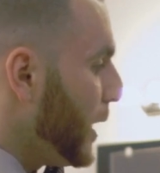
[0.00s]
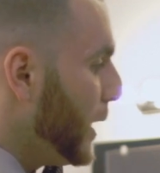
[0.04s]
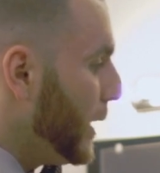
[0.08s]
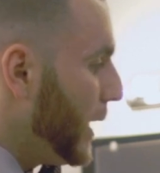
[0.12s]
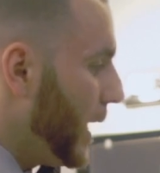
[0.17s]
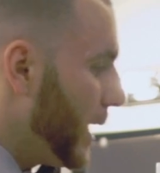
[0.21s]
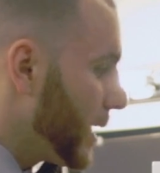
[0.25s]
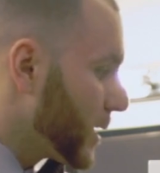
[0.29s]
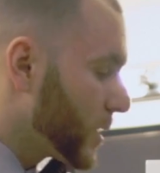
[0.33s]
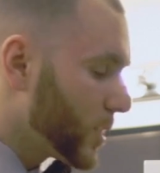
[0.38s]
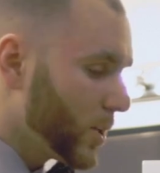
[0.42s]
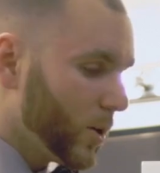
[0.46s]

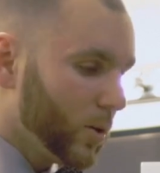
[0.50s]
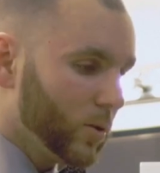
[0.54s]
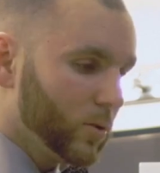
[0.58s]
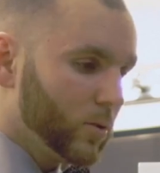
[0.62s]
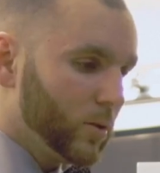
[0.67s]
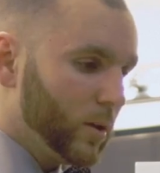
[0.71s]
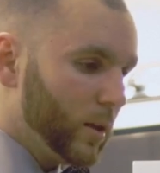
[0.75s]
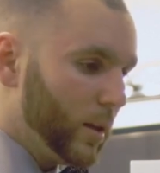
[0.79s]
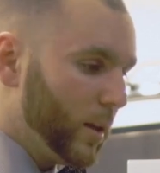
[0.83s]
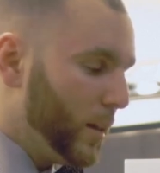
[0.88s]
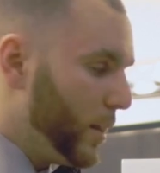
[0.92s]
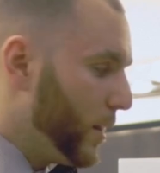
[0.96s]
yeah,
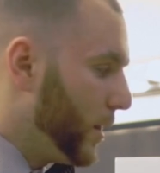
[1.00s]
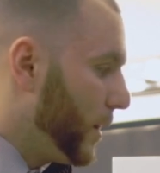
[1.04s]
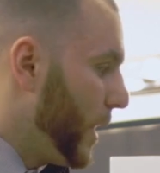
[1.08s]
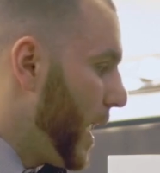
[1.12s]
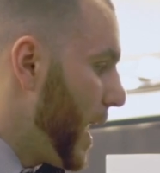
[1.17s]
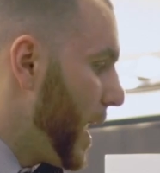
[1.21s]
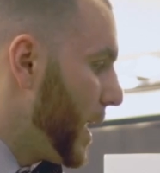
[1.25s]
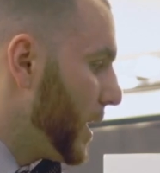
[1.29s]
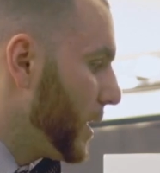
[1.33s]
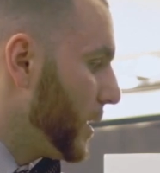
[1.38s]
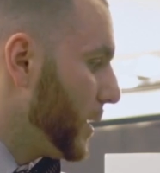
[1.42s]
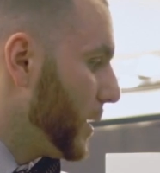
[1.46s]
so
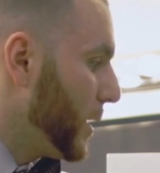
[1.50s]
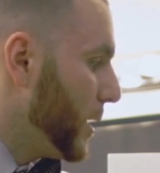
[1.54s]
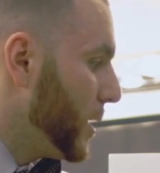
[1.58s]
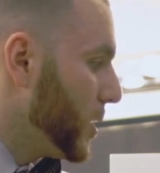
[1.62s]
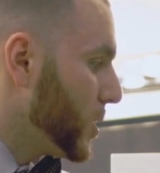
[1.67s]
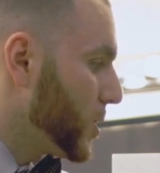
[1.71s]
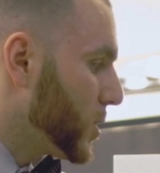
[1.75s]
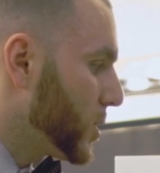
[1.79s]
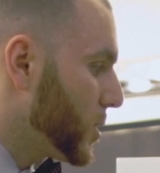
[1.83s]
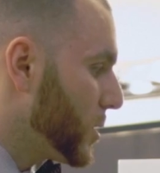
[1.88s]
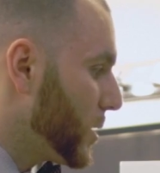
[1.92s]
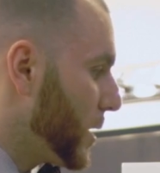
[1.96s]
that
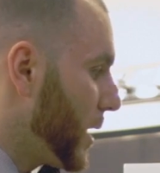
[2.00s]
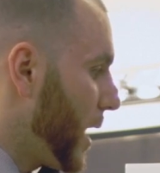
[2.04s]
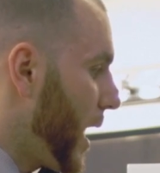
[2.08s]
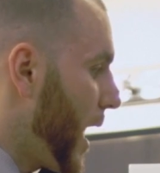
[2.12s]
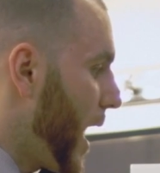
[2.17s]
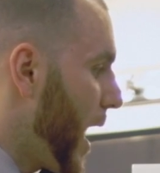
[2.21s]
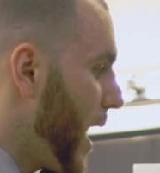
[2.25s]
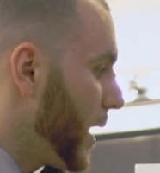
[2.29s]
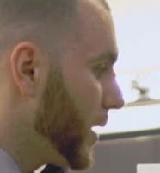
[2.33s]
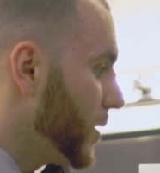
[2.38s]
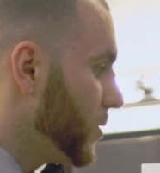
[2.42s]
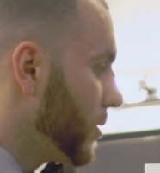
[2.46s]
is
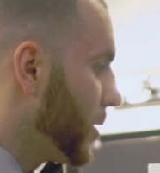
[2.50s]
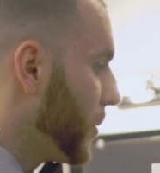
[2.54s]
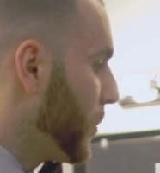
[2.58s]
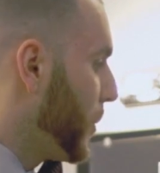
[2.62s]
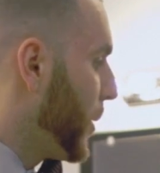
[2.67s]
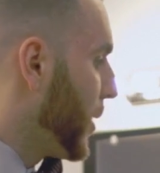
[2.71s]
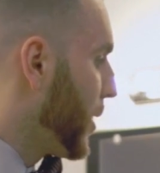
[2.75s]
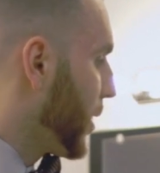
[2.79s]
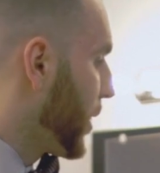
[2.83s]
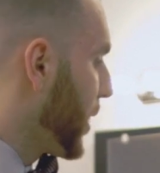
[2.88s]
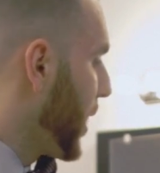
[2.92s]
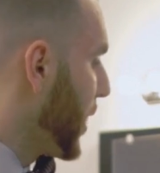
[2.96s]
how you
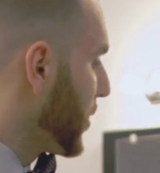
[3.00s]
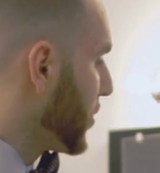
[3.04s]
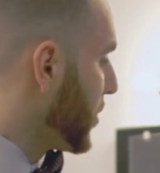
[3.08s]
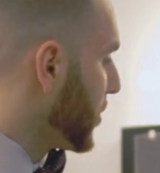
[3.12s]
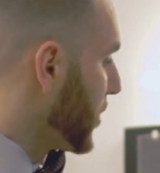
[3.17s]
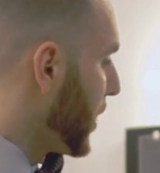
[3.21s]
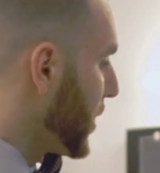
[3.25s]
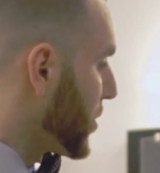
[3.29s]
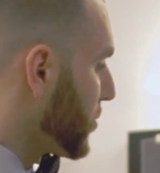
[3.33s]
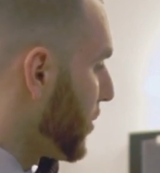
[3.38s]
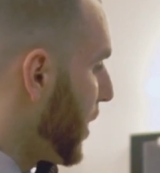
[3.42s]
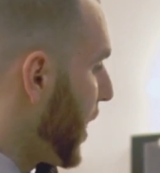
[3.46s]
compare and
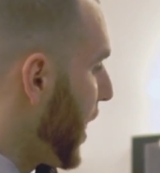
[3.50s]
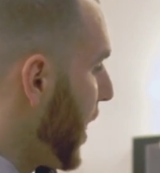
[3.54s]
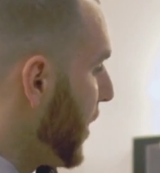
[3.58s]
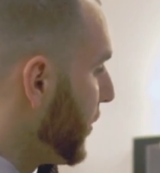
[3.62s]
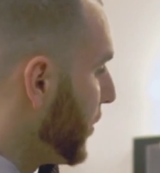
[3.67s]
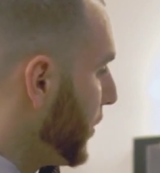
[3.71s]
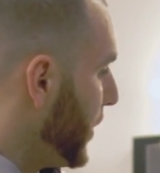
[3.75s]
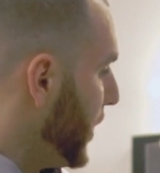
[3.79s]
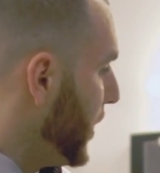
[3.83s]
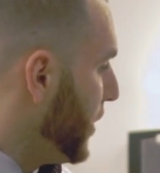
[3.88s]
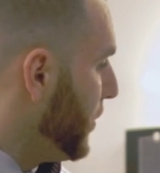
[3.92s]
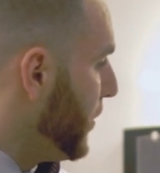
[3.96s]
contrast. That's why I have
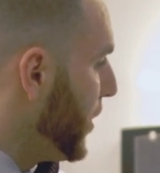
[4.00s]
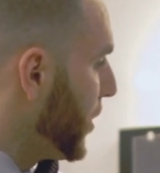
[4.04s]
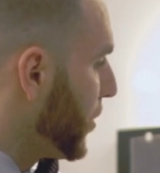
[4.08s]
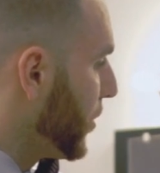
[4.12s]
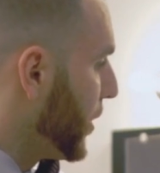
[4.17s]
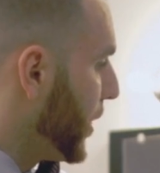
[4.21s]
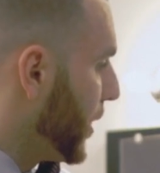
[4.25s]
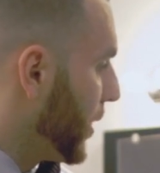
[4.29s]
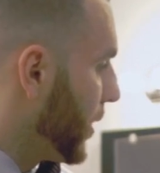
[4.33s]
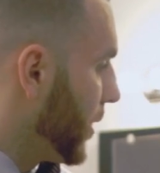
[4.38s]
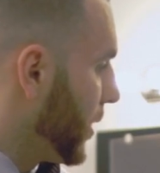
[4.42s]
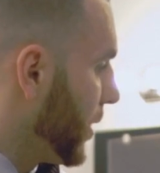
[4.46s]
them in the middle
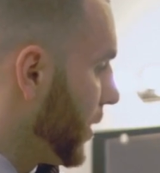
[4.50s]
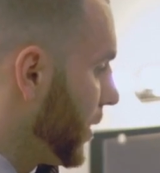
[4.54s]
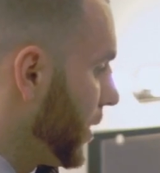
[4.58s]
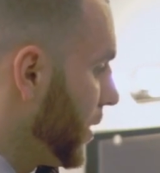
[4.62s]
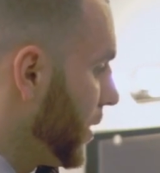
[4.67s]
here.